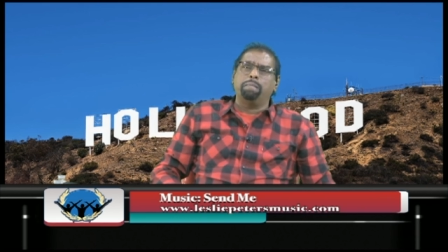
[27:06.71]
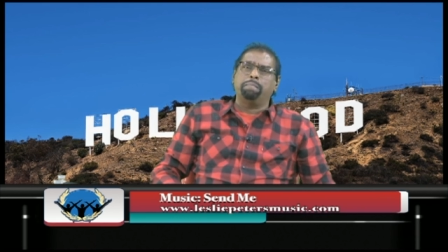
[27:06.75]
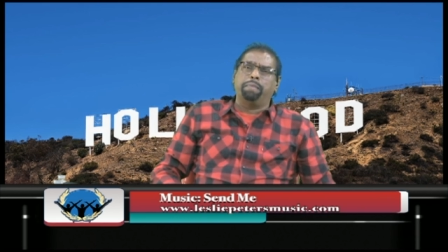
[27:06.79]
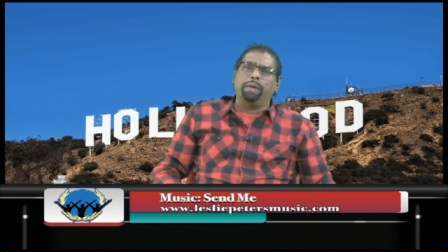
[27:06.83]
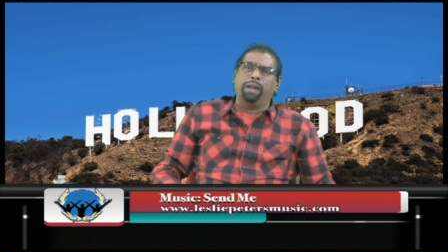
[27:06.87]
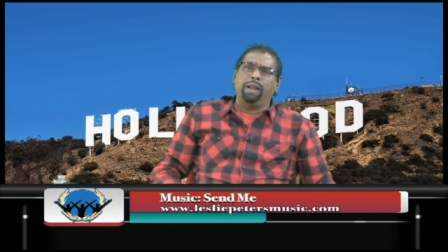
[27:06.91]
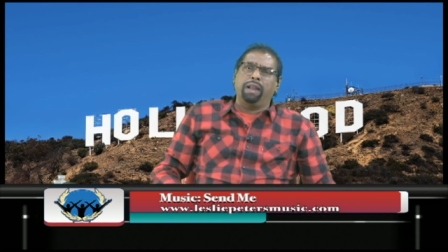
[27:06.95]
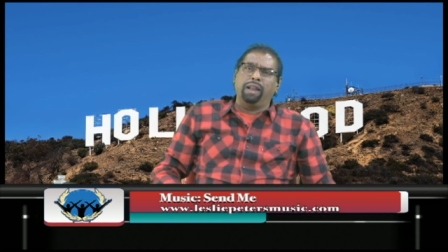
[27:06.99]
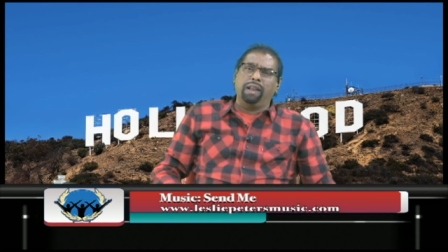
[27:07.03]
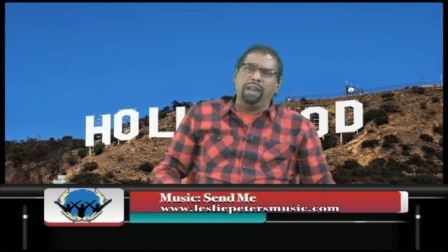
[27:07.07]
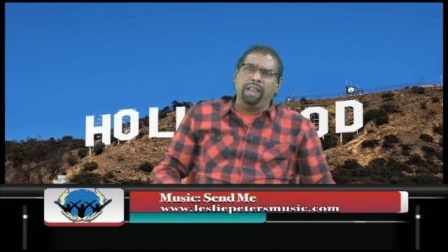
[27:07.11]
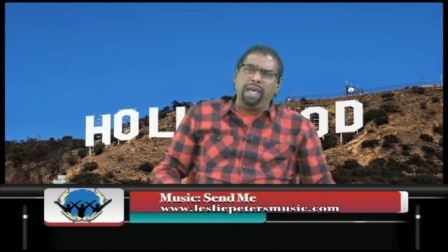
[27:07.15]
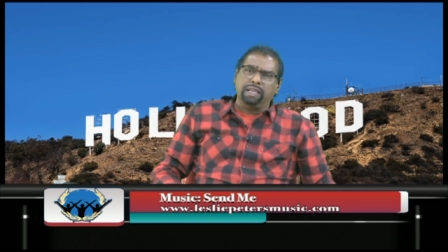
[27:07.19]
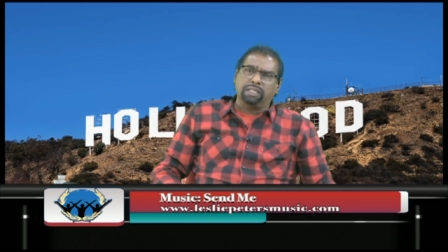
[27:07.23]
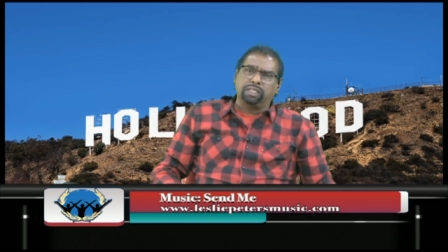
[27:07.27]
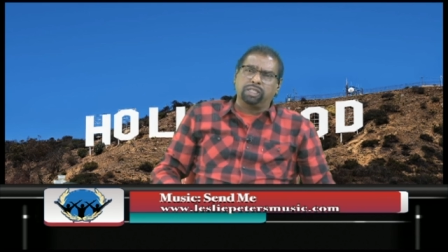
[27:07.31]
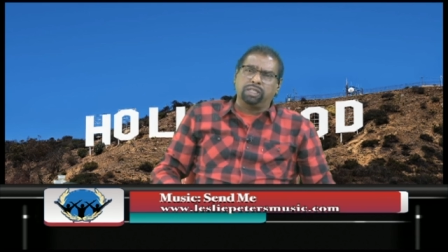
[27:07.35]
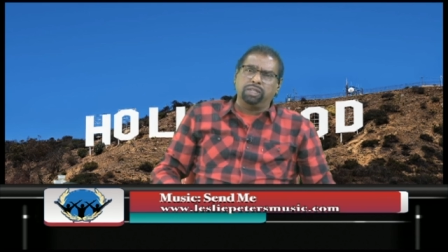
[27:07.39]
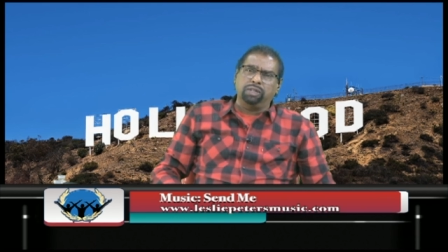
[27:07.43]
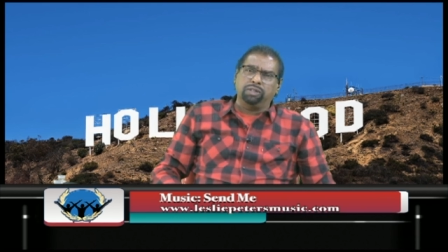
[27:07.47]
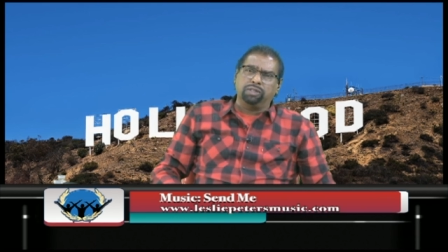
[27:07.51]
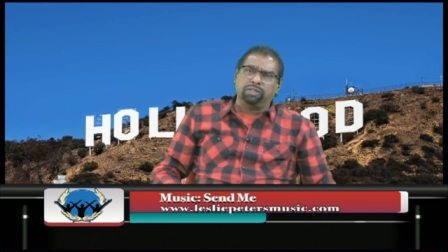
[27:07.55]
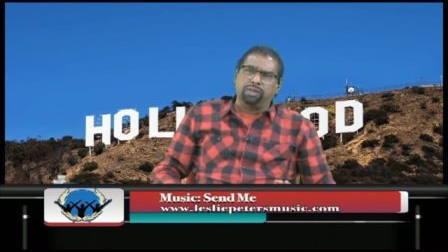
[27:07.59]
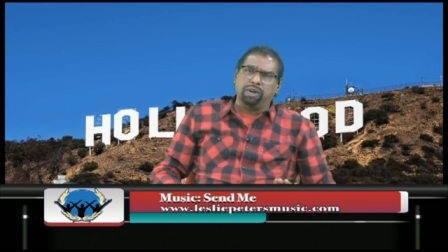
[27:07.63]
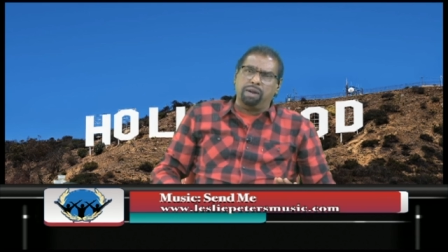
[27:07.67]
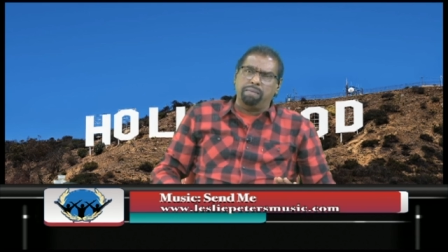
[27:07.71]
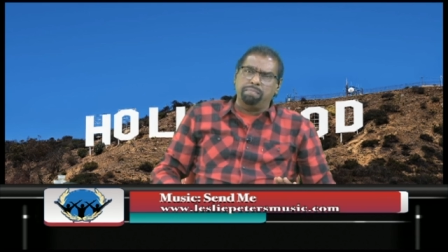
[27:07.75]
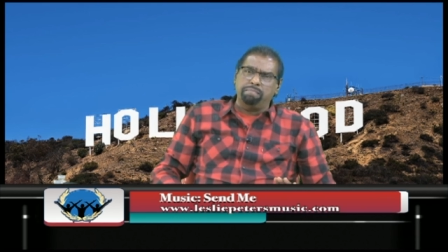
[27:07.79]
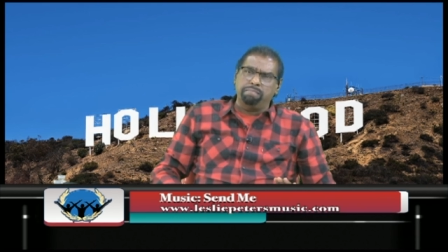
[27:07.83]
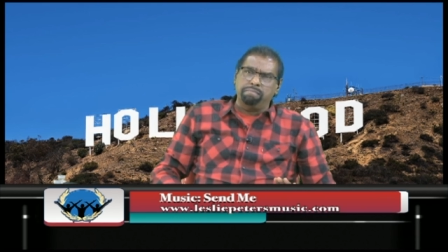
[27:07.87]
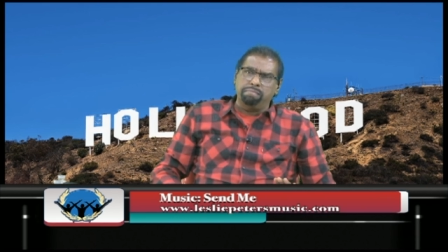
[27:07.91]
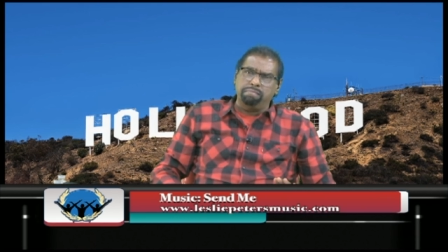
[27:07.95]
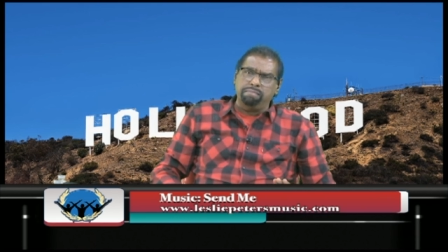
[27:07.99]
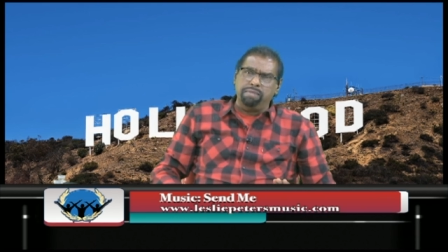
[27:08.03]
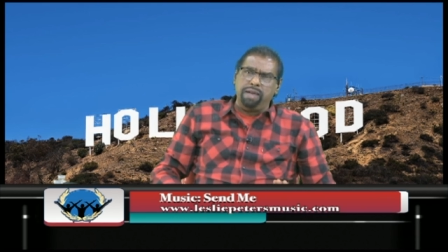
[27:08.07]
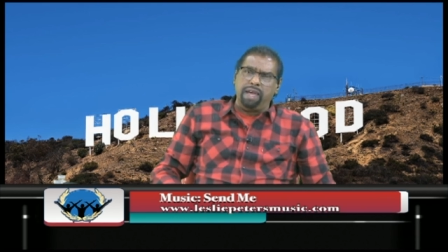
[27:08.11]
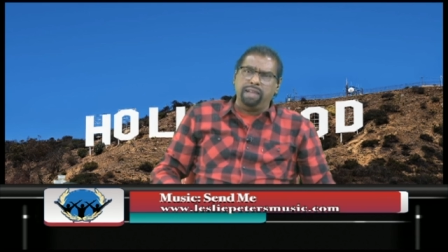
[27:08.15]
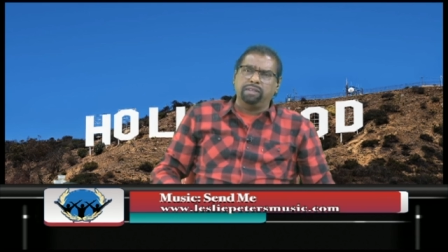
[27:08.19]
bless you
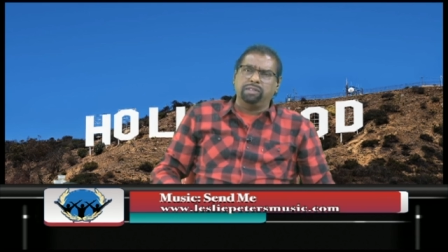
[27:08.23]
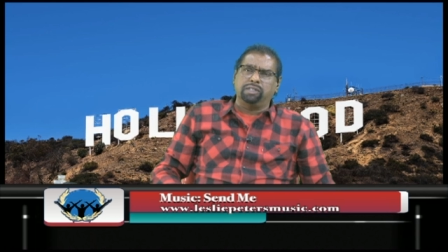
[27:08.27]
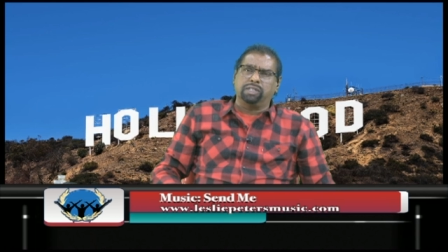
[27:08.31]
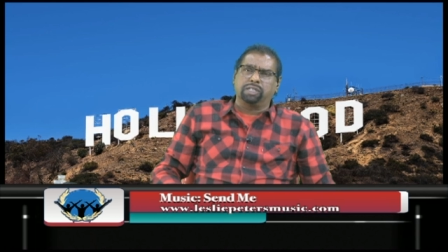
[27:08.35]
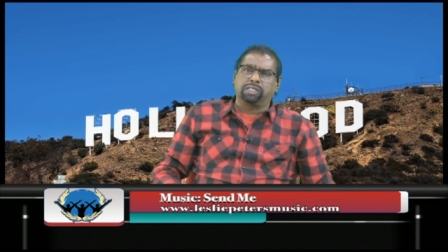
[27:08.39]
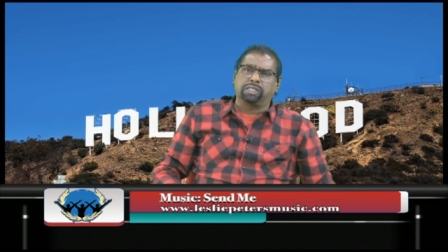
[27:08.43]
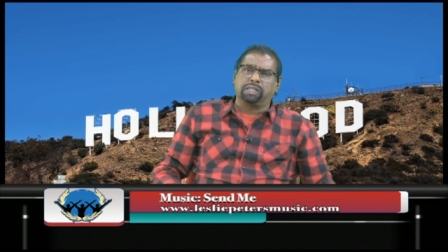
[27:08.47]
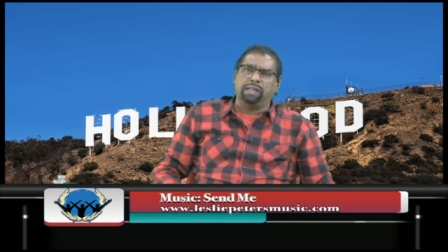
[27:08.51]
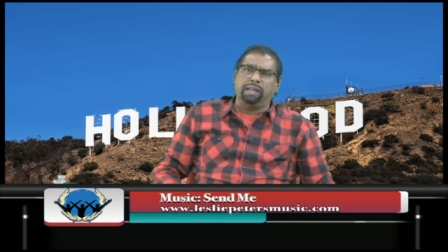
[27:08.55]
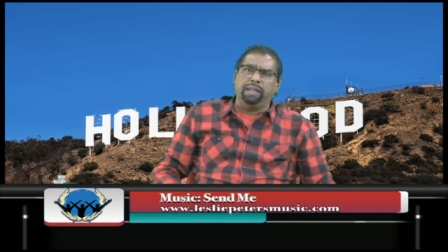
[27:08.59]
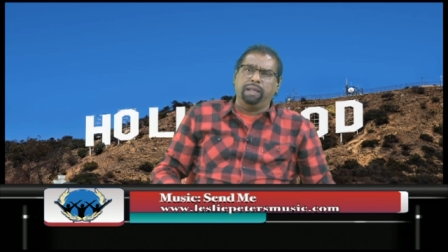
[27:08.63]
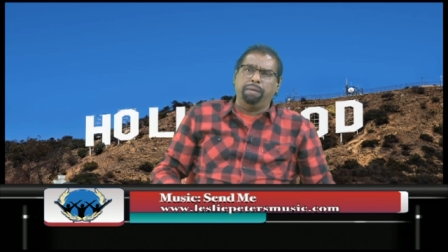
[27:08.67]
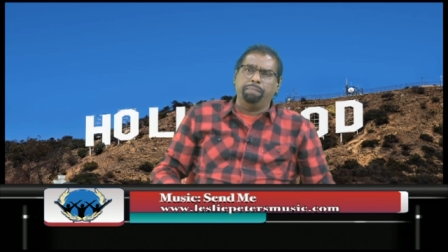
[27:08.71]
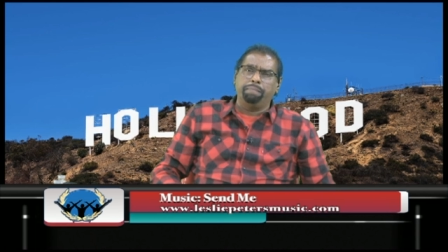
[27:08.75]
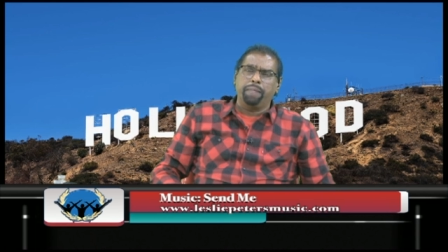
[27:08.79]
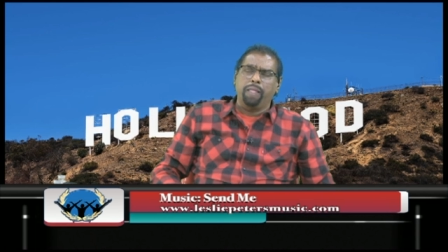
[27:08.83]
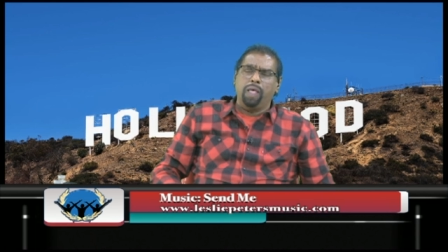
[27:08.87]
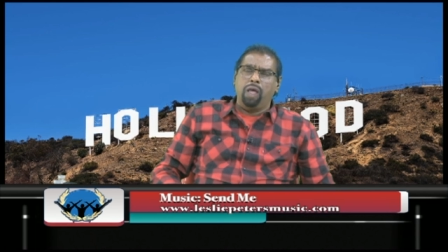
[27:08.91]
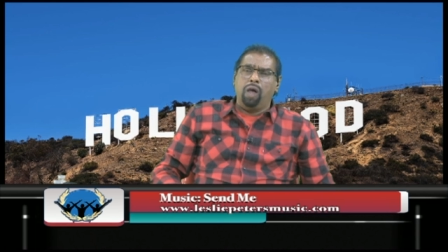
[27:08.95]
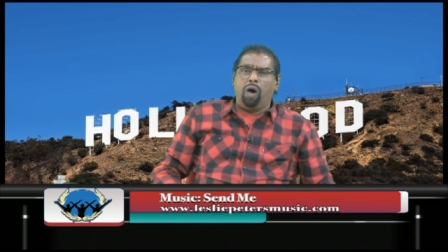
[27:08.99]
tremendously.